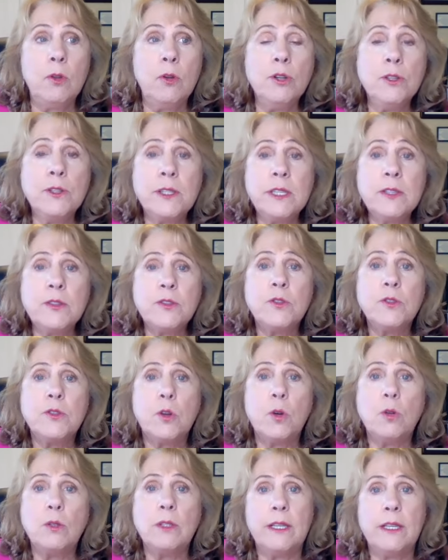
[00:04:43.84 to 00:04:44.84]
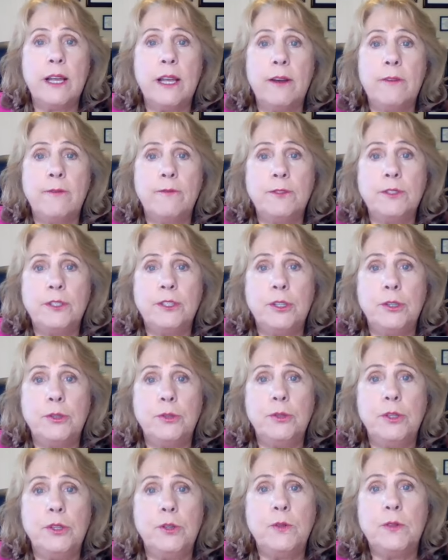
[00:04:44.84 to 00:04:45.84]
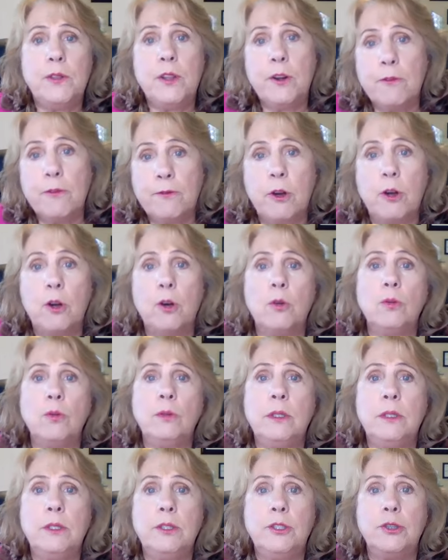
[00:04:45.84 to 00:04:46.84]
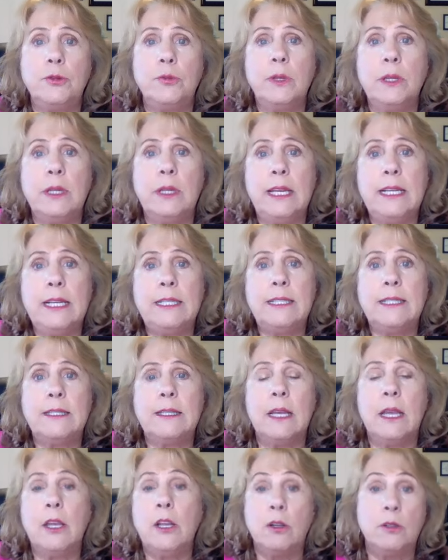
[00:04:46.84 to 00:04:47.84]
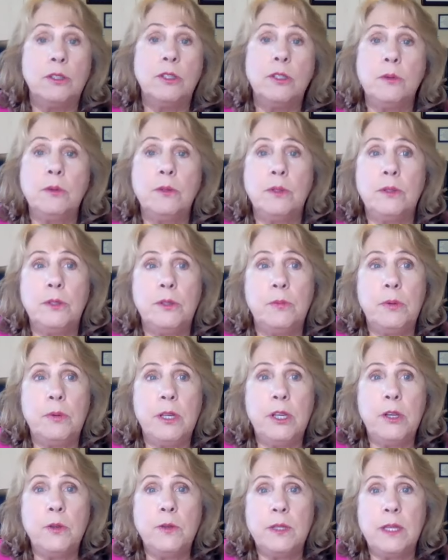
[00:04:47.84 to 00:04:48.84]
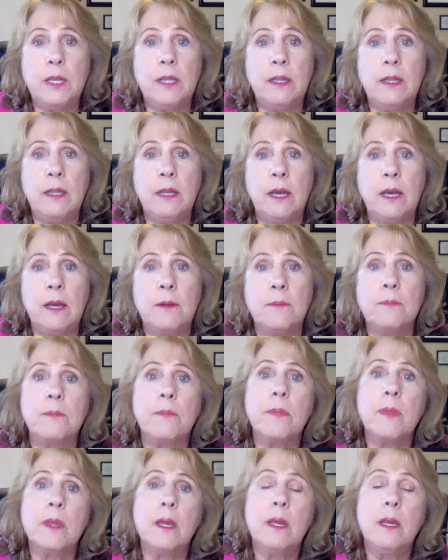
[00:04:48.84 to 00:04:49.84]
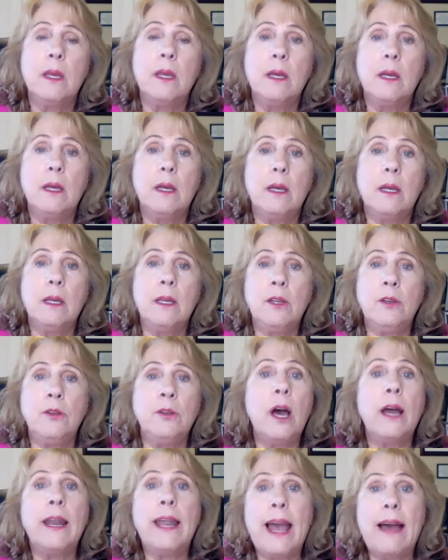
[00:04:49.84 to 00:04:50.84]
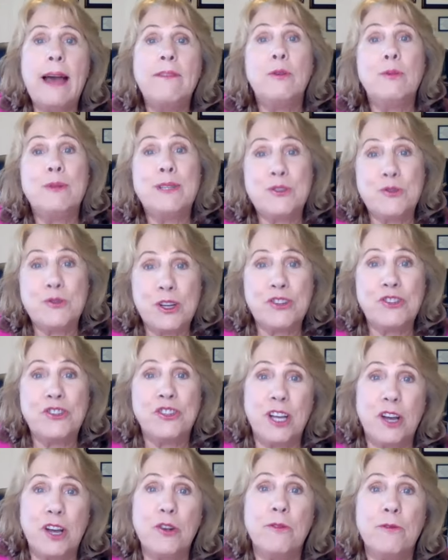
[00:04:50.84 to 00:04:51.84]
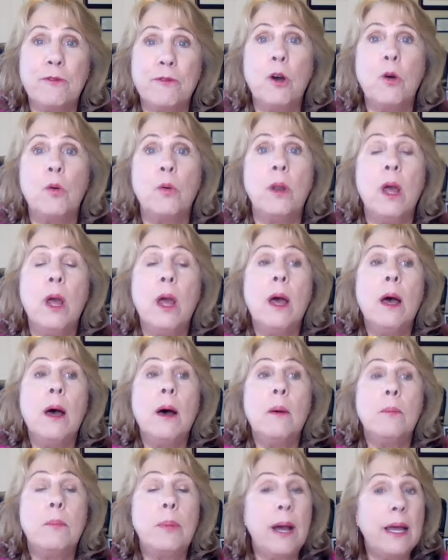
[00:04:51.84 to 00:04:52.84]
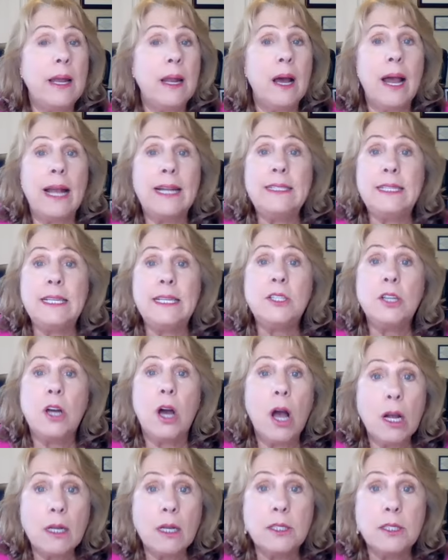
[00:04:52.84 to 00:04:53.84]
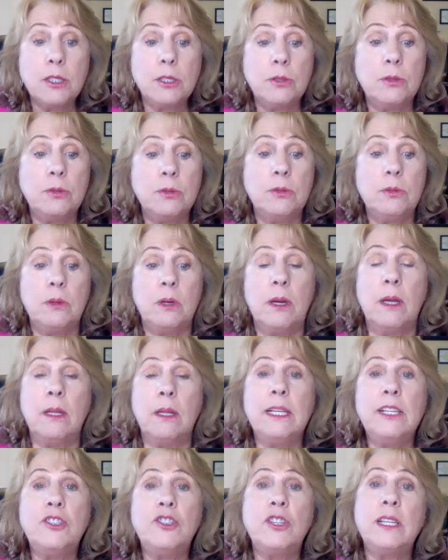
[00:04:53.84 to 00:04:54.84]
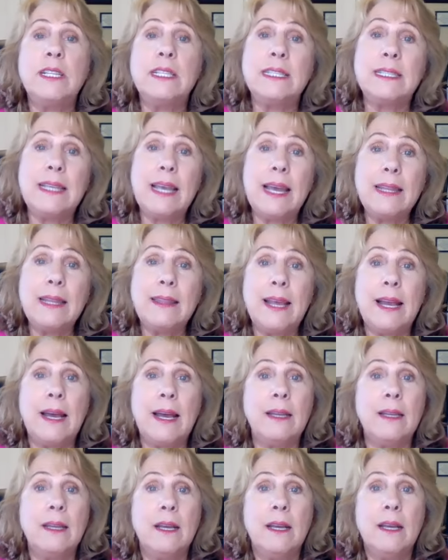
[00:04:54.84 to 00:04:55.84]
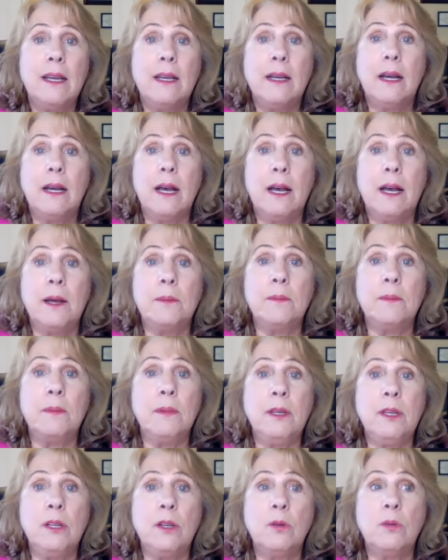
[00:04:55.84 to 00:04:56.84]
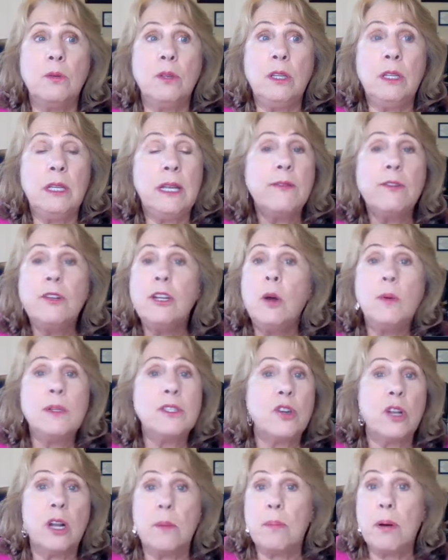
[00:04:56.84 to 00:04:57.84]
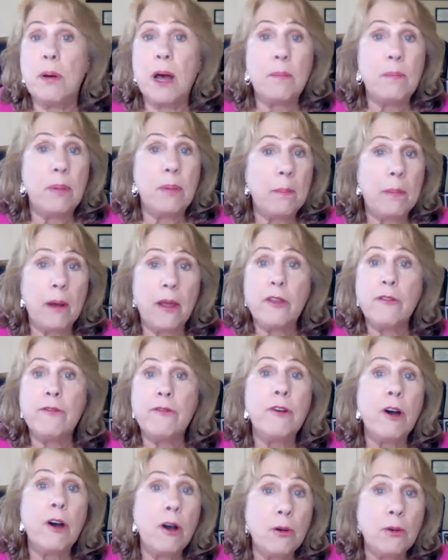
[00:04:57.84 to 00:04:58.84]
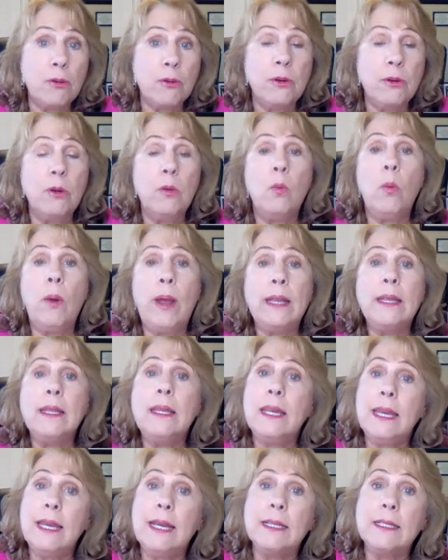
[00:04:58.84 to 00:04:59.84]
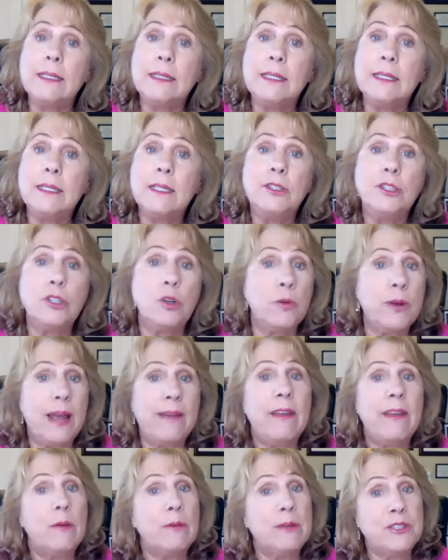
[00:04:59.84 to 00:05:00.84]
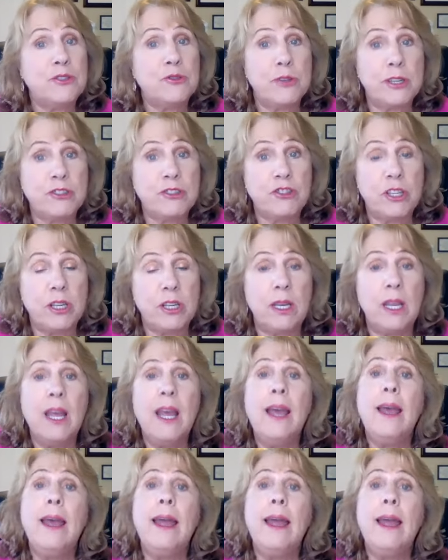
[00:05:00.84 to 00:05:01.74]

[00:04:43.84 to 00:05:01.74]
her sister's old enough to use their phone to release, you know, to, to be using, um, not have the restriction on her phone. But I did talk to Alicia and said that um, you know, you never know what's going to pop up on the phone when kids don't have that restriction.